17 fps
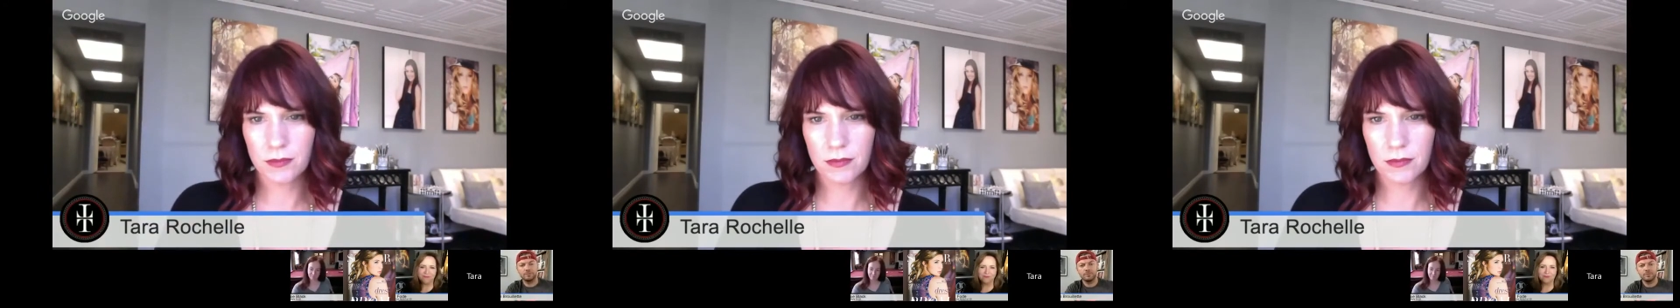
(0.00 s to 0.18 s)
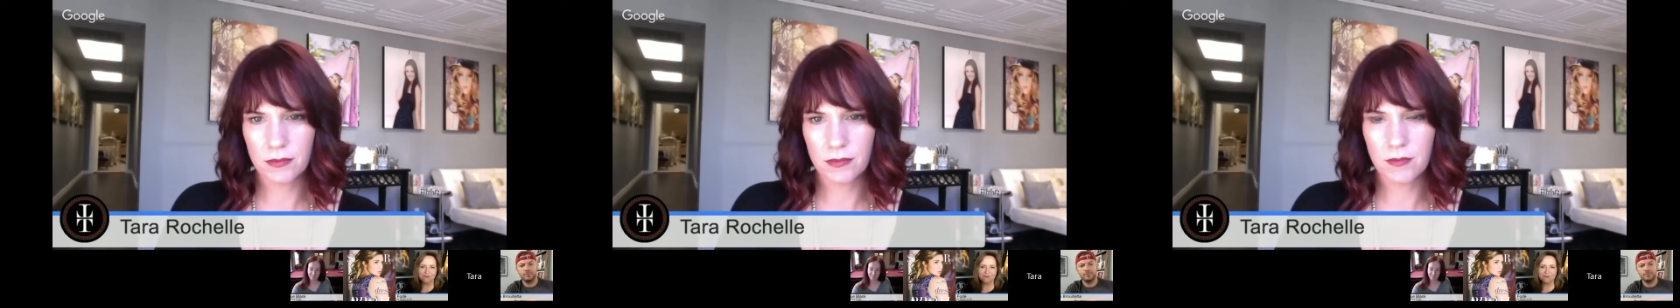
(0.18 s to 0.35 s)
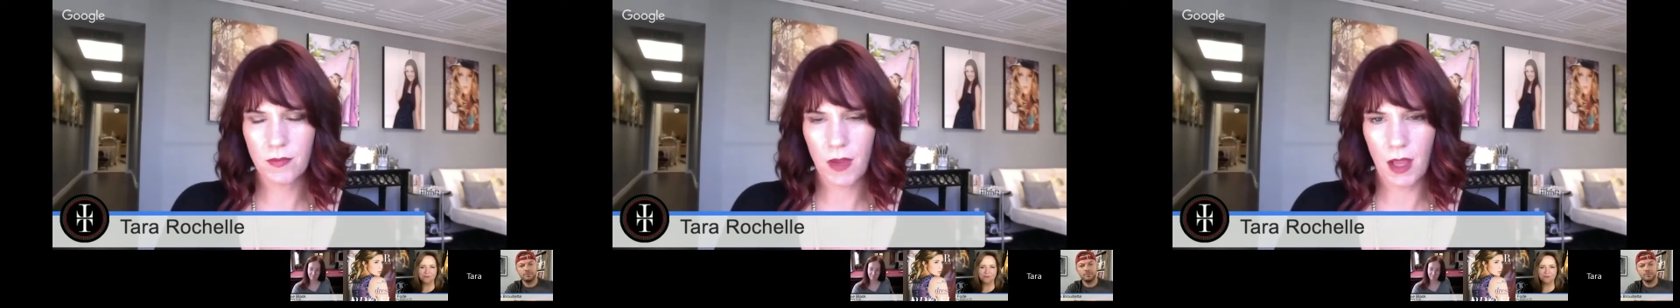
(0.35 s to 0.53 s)

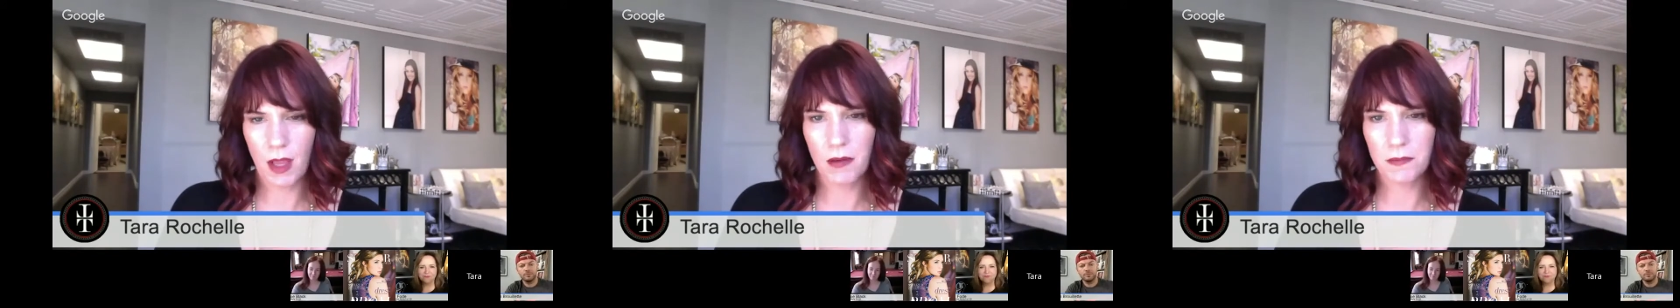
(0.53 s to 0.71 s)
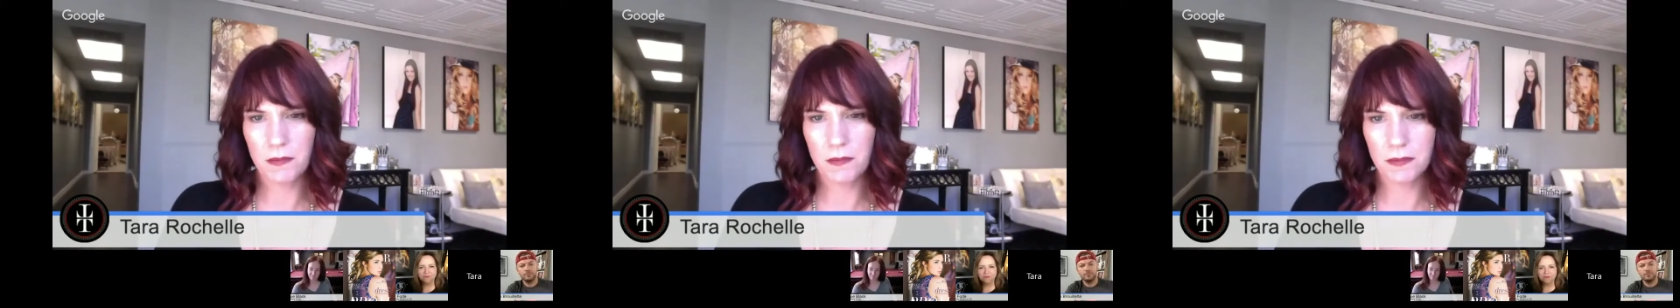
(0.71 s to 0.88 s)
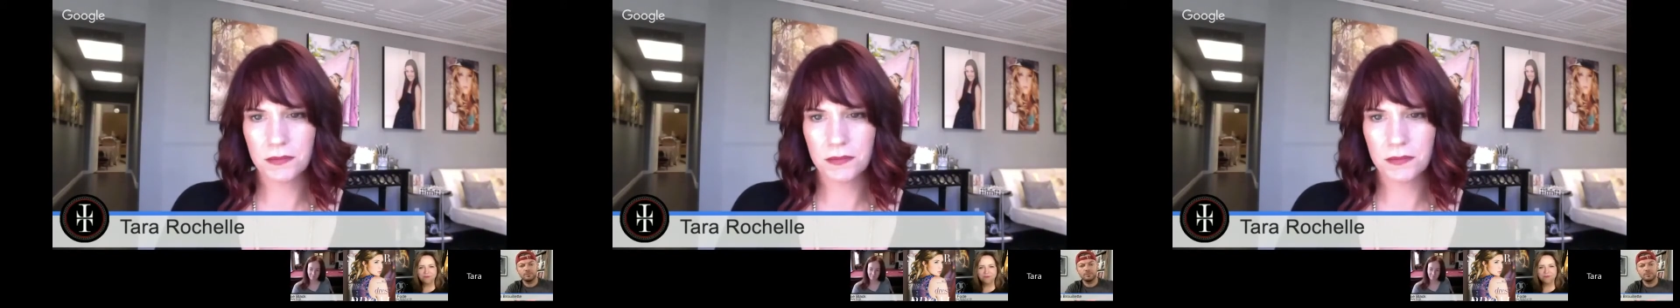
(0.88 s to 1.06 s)
Yeah.
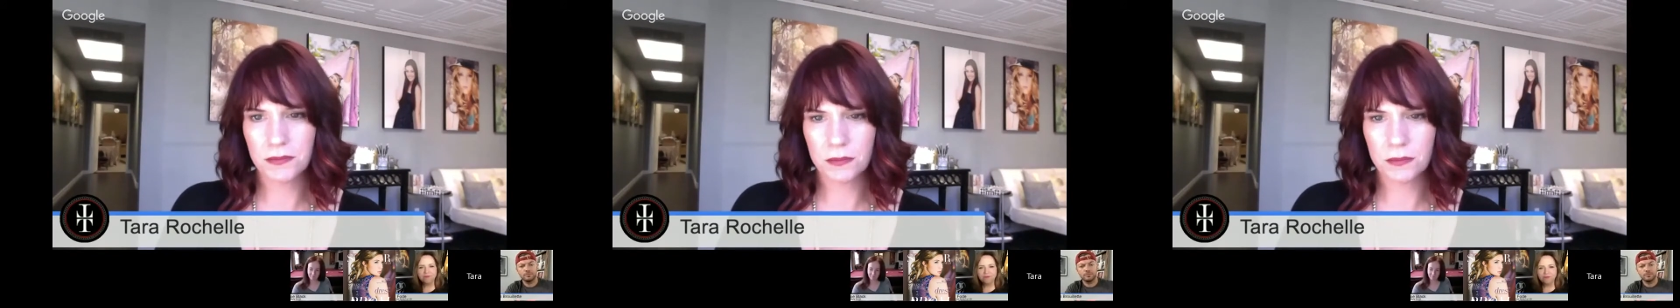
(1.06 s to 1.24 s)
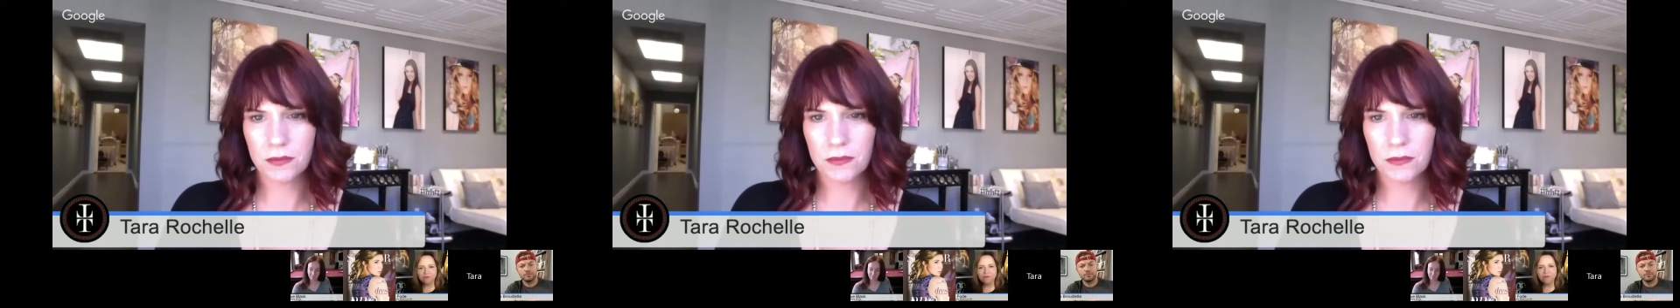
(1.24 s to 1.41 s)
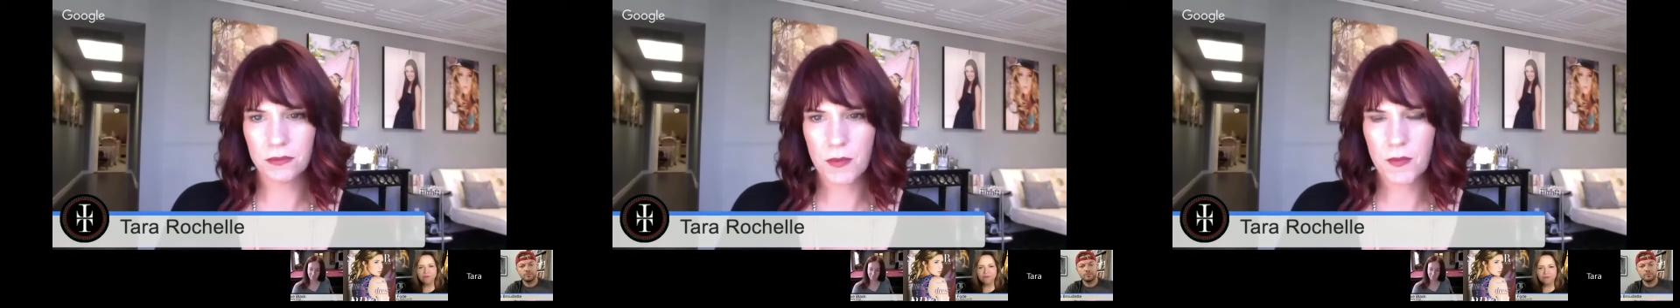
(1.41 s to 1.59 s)

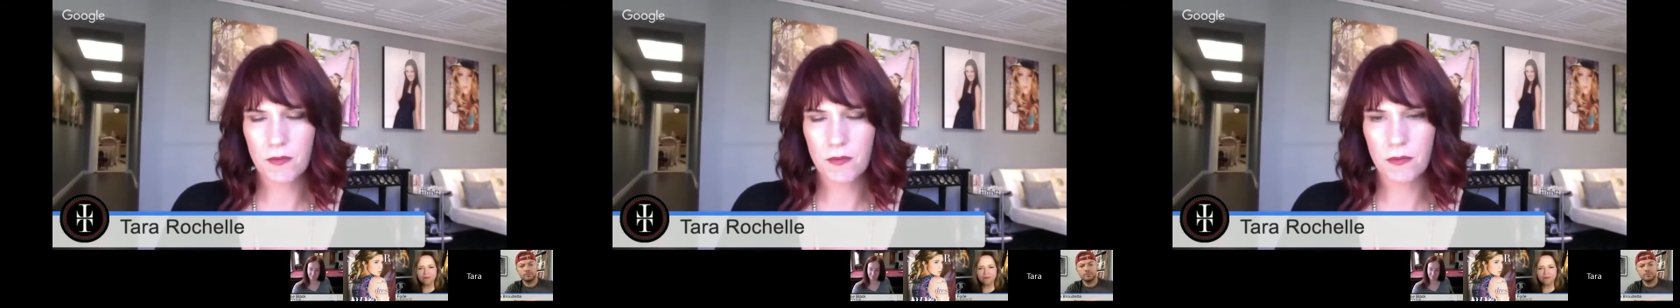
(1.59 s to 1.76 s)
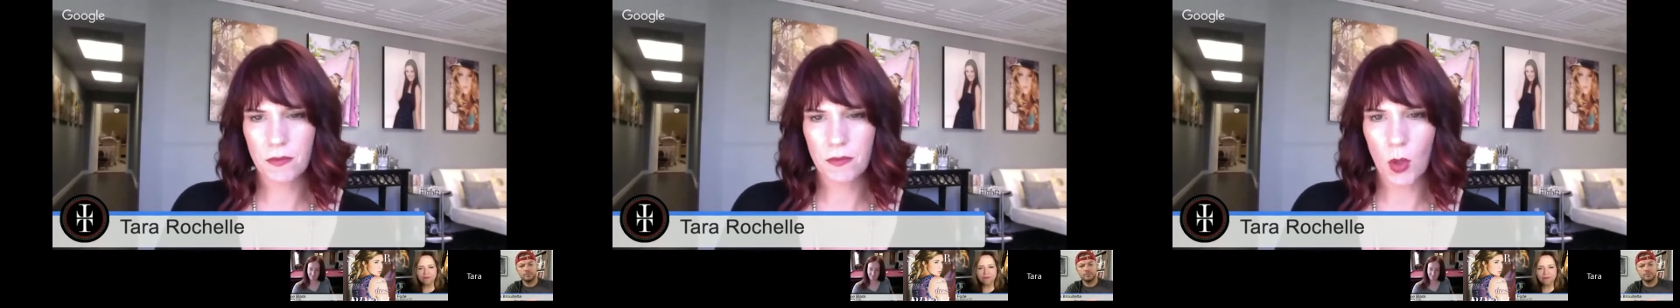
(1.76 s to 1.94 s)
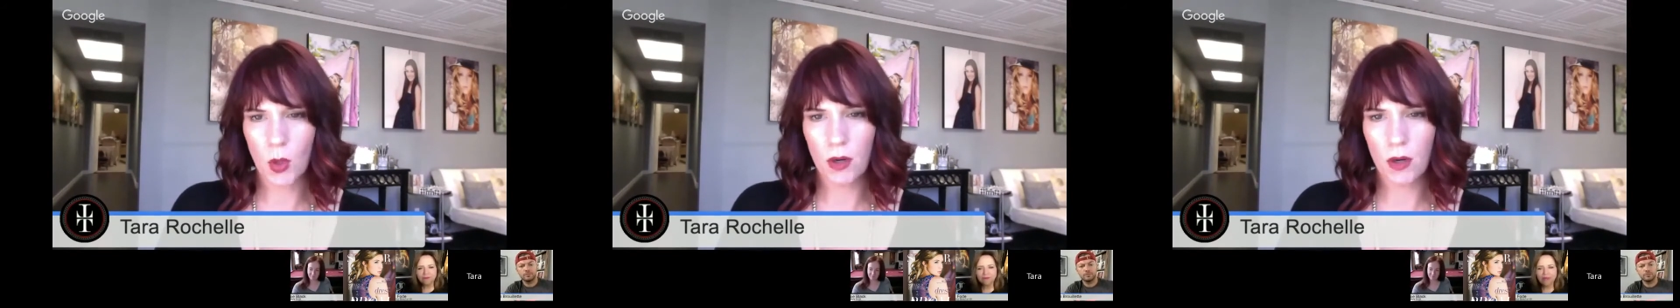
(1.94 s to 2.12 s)
Or if